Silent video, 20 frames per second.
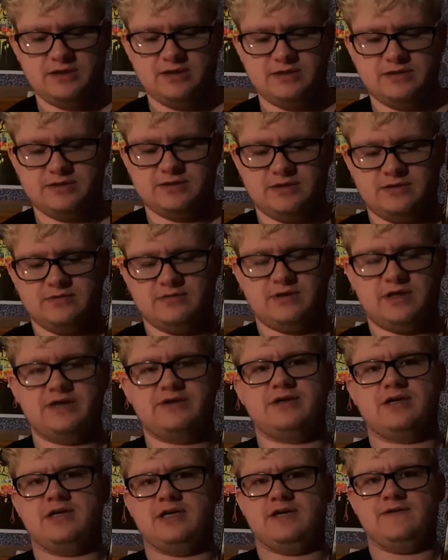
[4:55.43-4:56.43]
So I
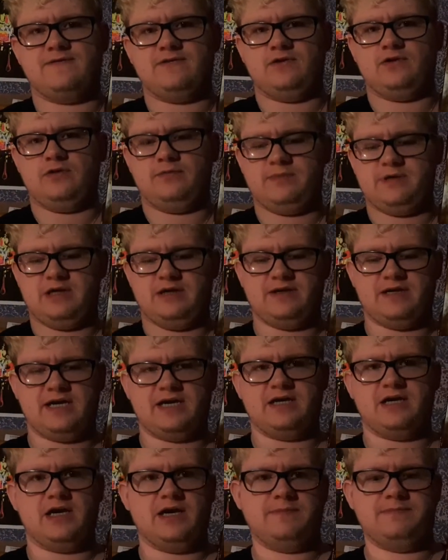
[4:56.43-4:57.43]
thought I'd give a little bit of
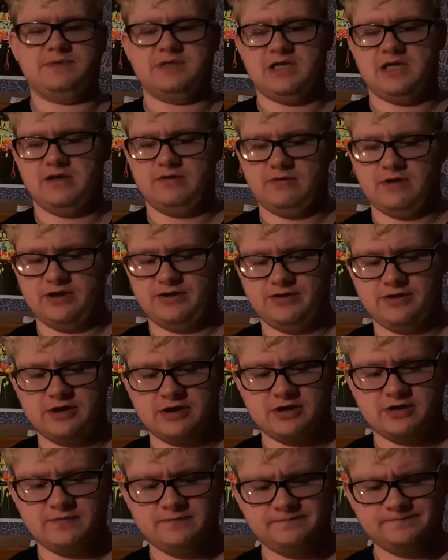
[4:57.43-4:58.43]
that update right
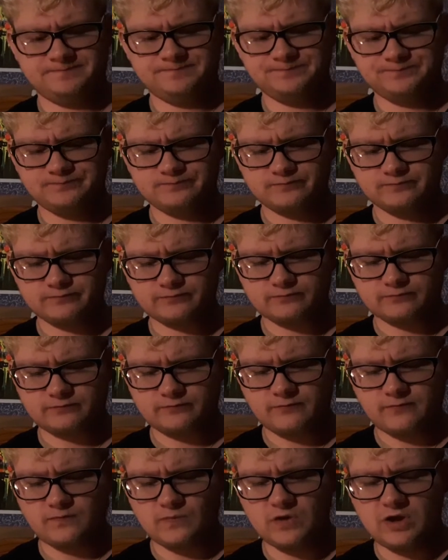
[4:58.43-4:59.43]
there.
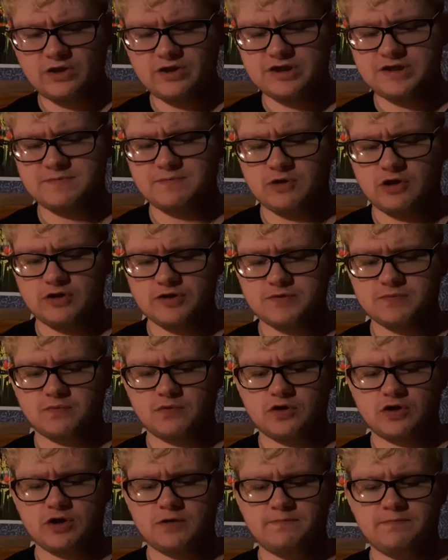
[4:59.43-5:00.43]
The Smurls
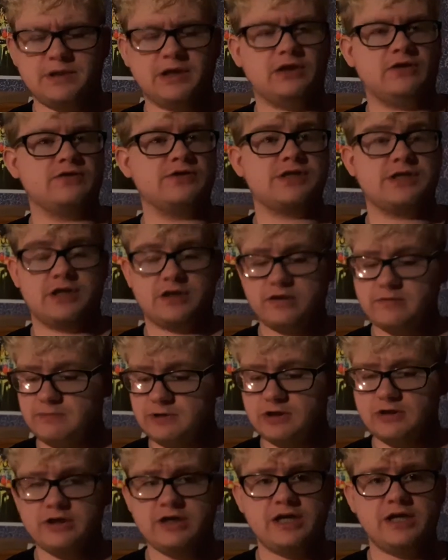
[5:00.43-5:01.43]
were pillars of the
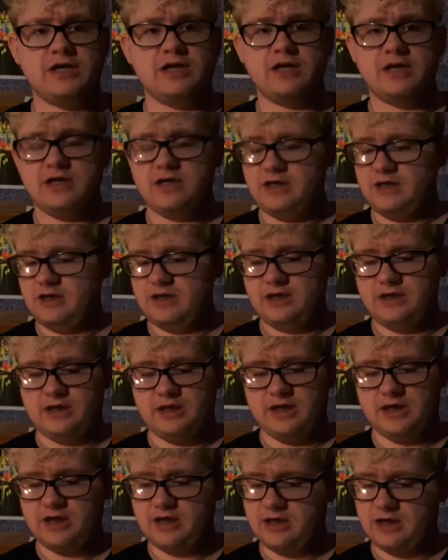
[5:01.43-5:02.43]
community
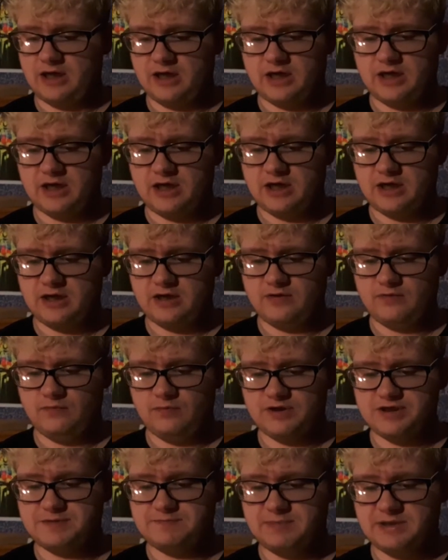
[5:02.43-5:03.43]
in uh, West